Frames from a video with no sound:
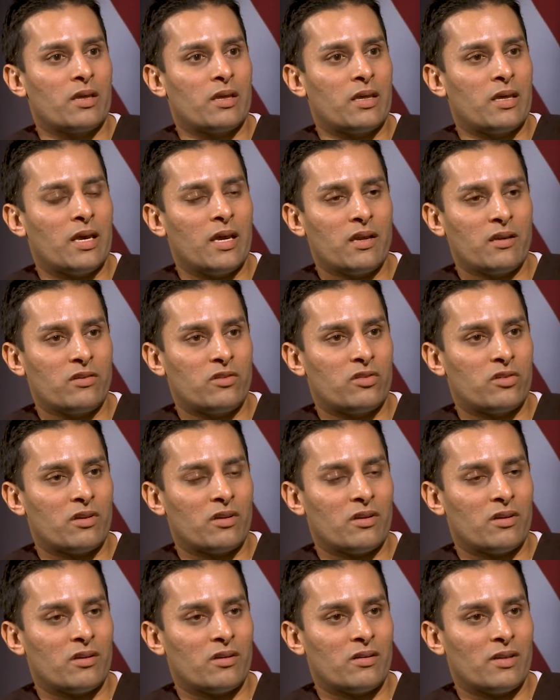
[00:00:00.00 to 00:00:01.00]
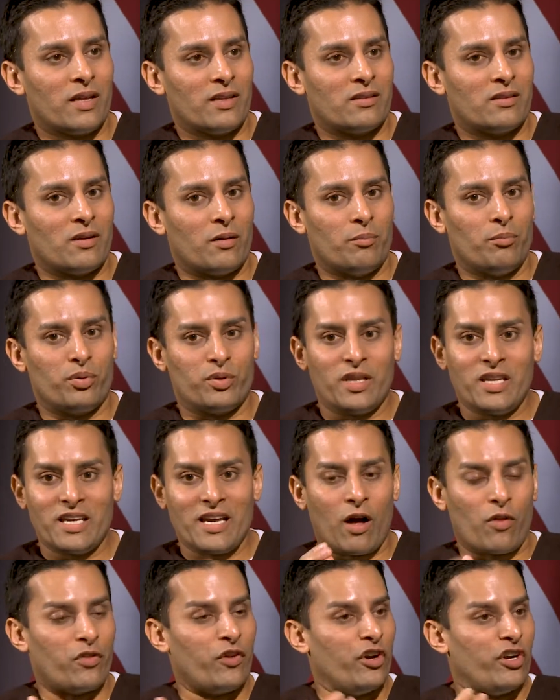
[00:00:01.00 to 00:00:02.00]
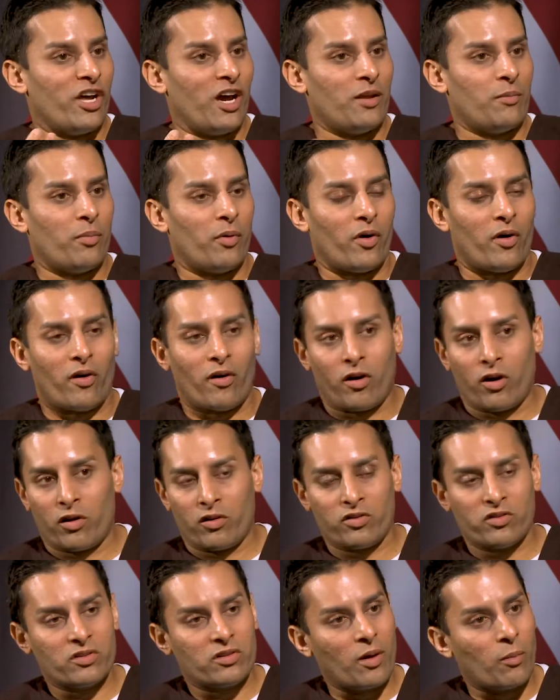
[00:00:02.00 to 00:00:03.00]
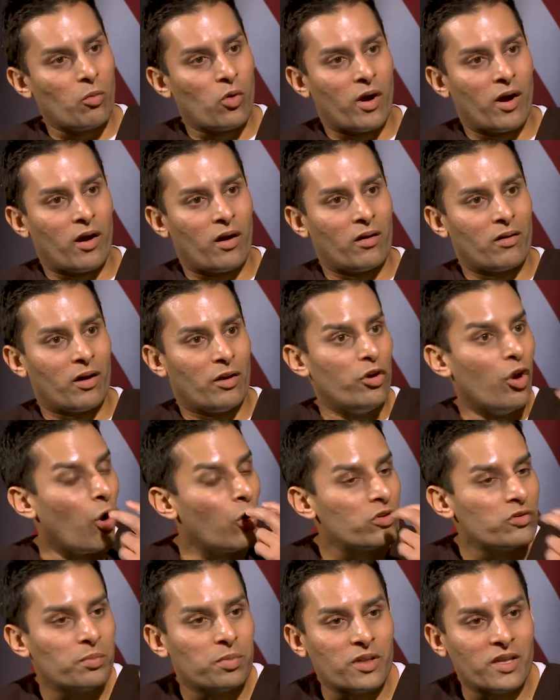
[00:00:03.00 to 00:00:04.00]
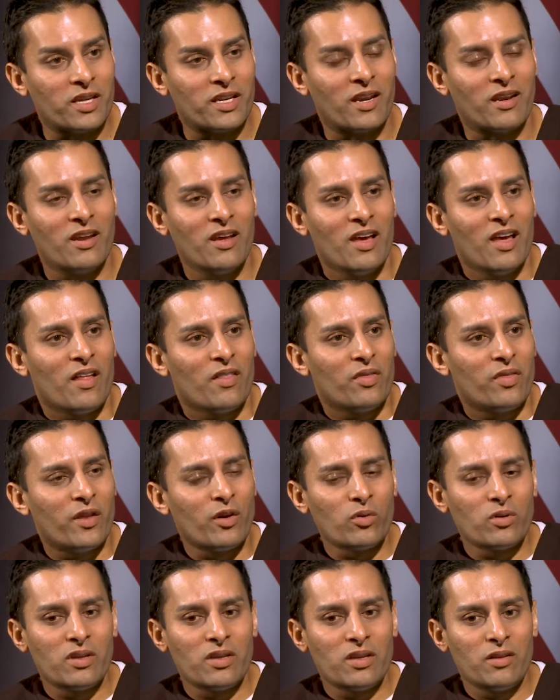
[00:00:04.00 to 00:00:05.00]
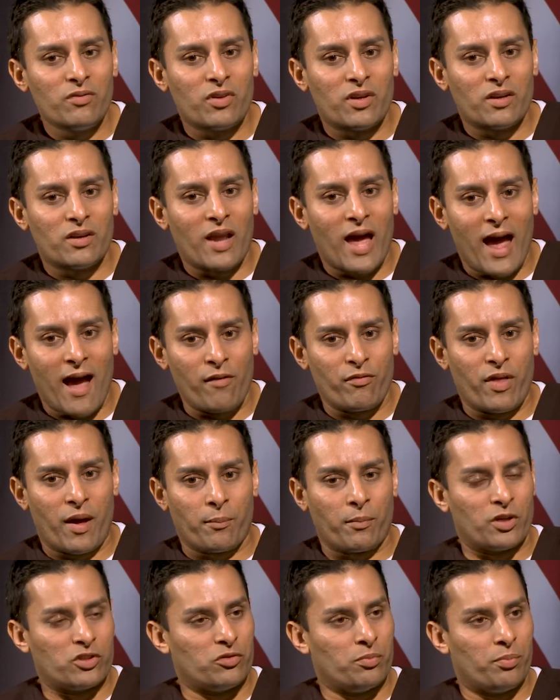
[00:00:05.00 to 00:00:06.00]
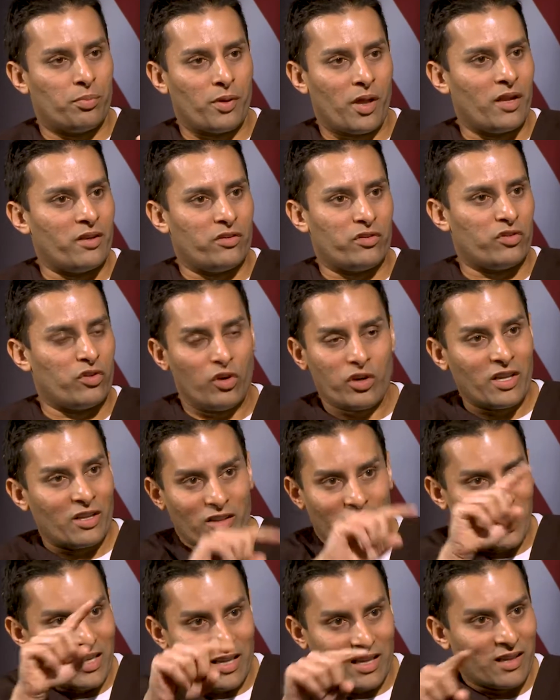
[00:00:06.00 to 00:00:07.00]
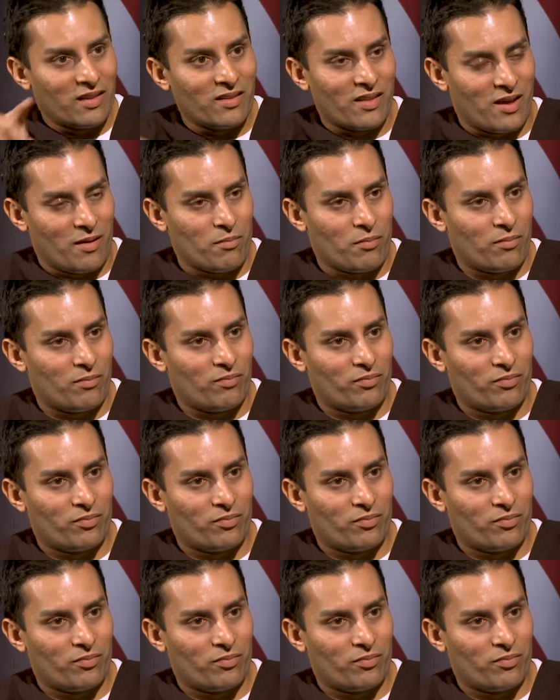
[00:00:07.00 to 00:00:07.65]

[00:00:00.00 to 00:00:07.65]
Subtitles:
kids, like, they're bleeding out their diaper or somewhere, a nosebleed, and they don't even have that much blood circulating in them,